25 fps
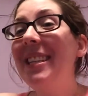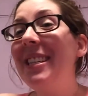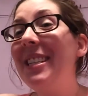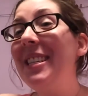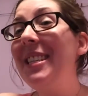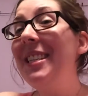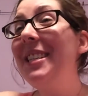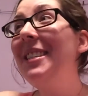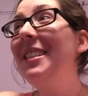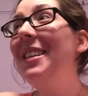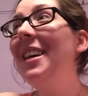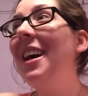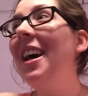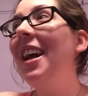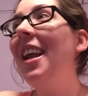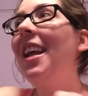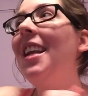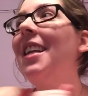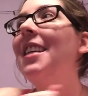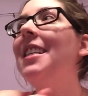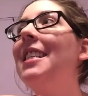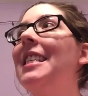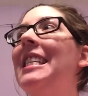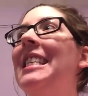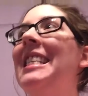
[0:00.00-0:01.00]
she said
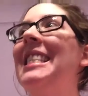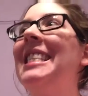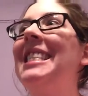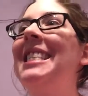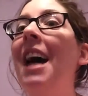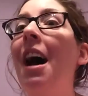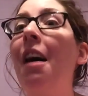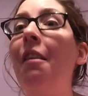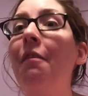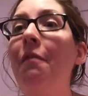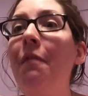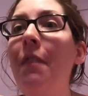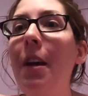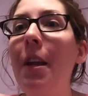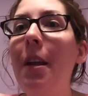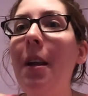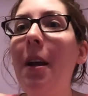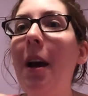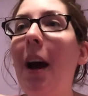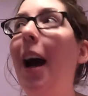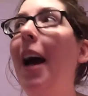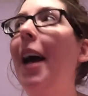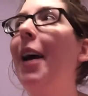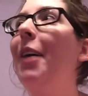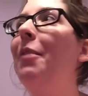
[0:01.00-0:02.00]
it is seven.
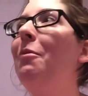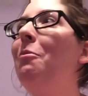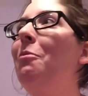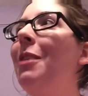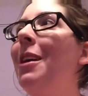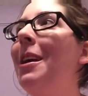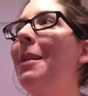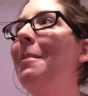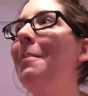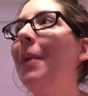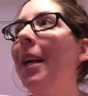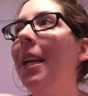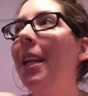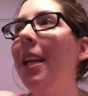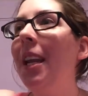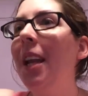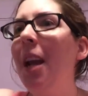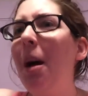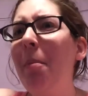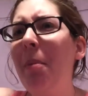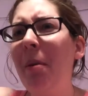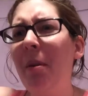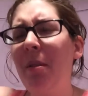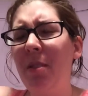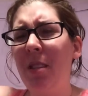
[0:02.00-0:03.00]
I when I picked it
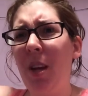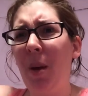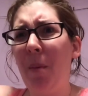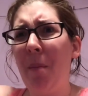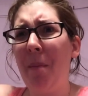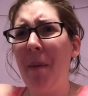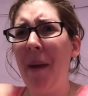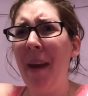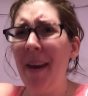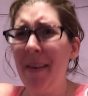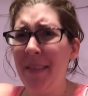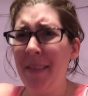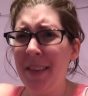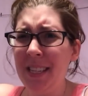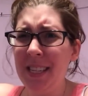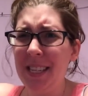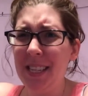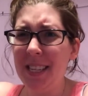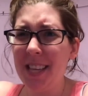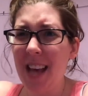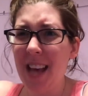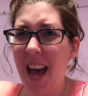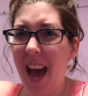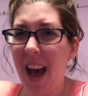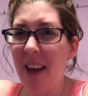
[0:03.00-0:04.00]
up, I was like, man, this
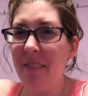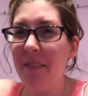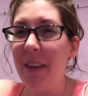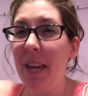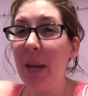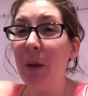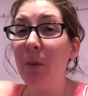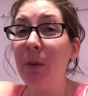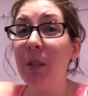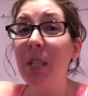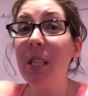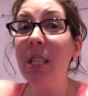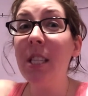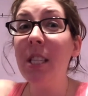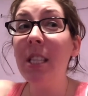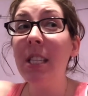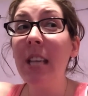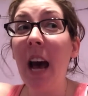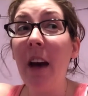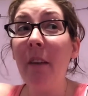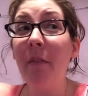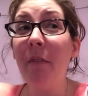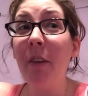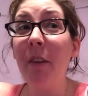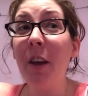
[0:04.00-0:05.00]
is heavy. It was
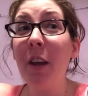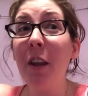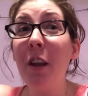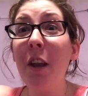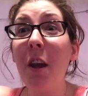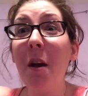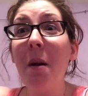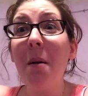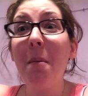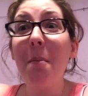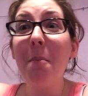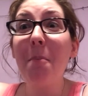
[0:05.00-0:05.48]
seven